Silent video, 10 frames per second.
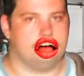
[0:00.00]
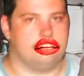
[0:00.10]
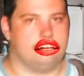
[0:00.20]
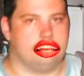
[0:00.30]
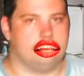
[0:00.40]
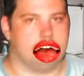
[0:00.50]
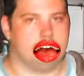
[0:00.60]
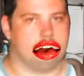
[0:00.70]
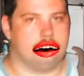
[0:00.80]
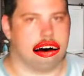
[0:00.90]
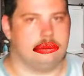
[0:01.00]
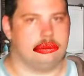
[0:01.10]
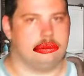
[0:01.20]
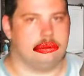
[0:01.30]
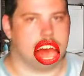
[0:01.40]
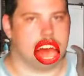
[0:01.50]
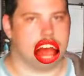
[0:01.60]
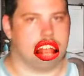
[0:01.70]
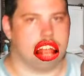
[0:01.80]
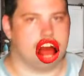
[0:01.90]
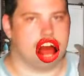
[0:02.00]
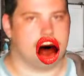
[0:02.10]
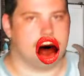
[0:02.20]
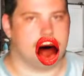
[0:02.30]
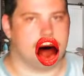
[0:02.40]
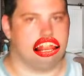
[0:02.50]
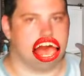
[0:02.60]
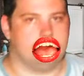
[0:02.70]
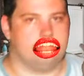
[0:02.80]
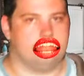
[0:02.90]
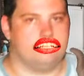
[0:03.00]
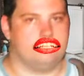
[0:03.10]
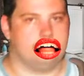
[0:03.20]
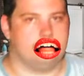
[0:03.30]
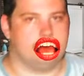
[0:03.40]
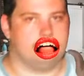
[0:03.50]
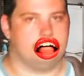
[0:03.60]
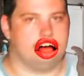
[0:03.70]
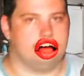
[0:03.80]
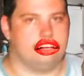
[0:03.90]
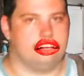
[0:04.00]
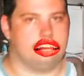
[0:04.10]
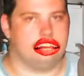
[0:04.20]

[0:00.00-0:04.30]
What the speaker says: You know Spyro used to be the mascot for Subway? Don't believe me? Go Spyro Subway, yeah.